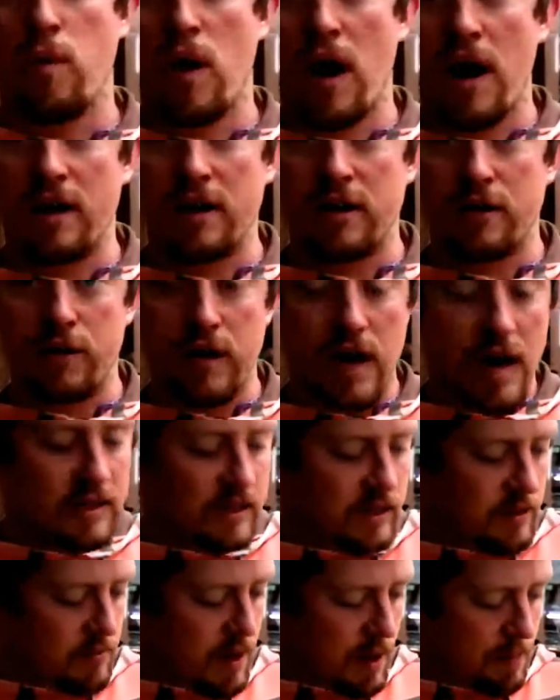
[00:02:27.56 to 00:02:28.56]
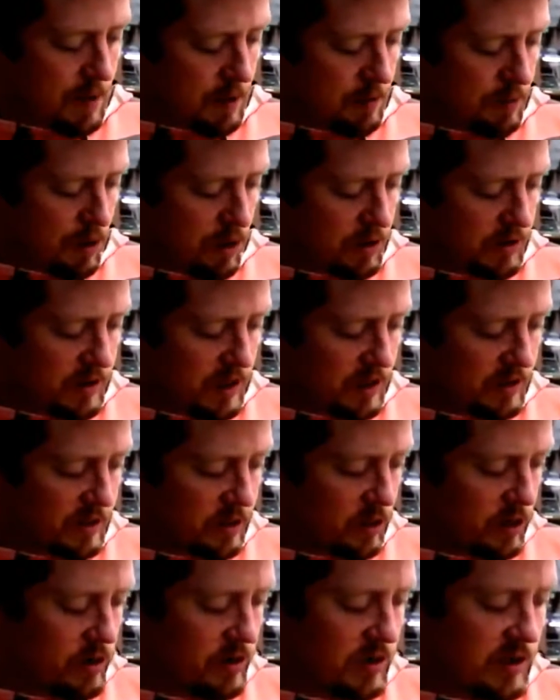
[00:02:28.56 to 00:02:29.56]
way to do an asset mapping process.
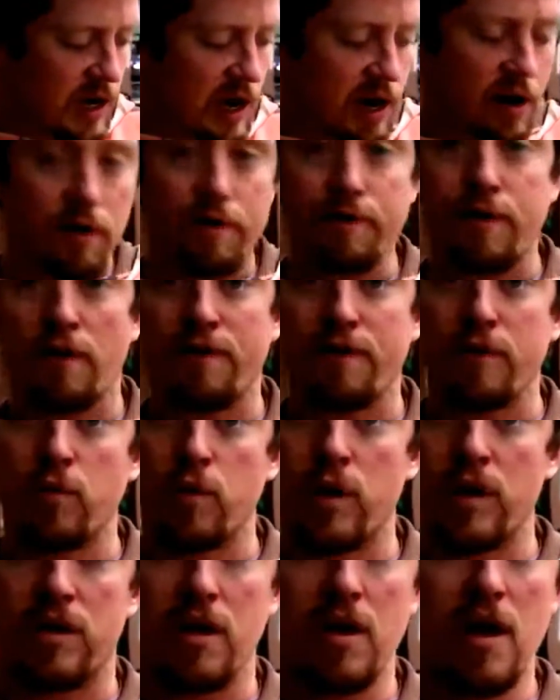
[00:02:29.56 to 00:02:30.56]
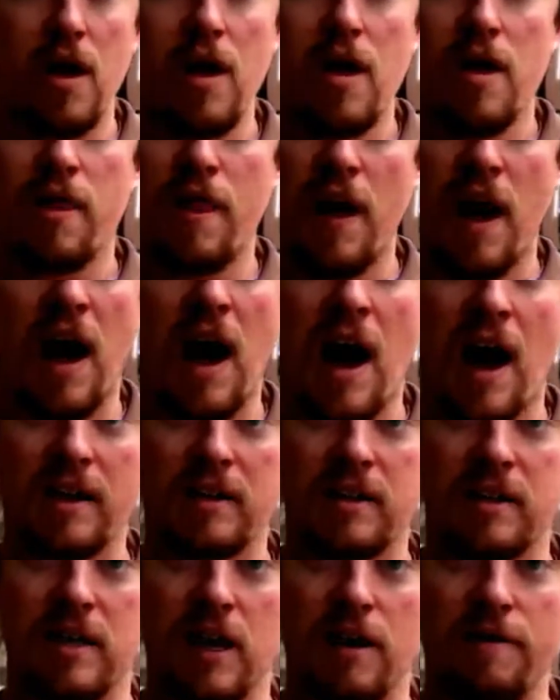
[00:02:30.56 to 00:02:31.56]
So you start off often with the
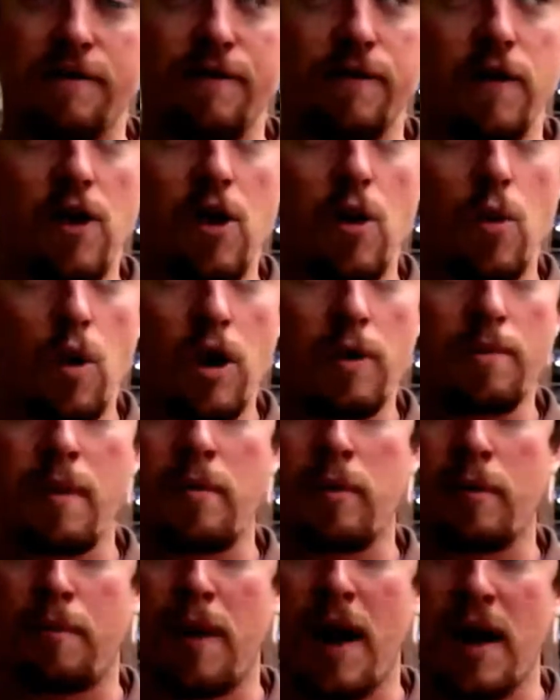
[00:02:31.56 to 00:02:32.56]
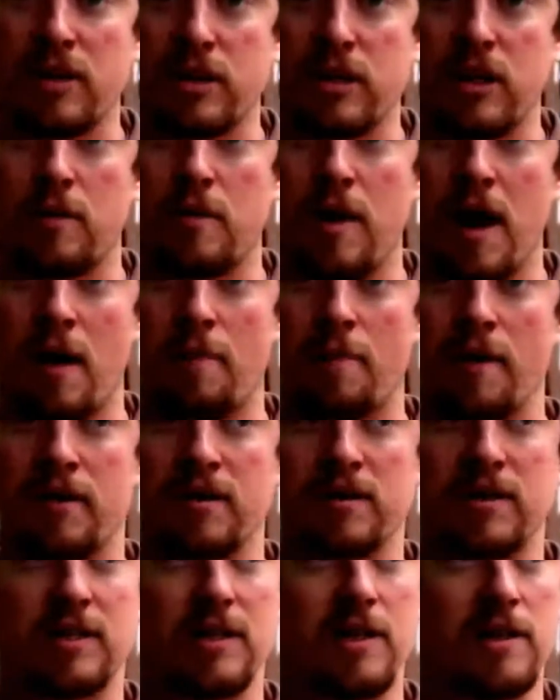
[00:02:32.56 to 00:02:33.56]
hard stuff. What are people passionate about?
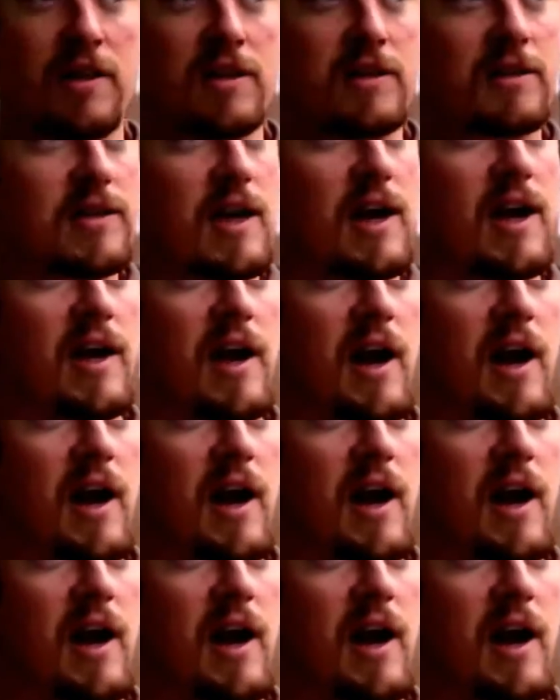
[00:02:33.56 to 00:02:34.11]
Because in this day and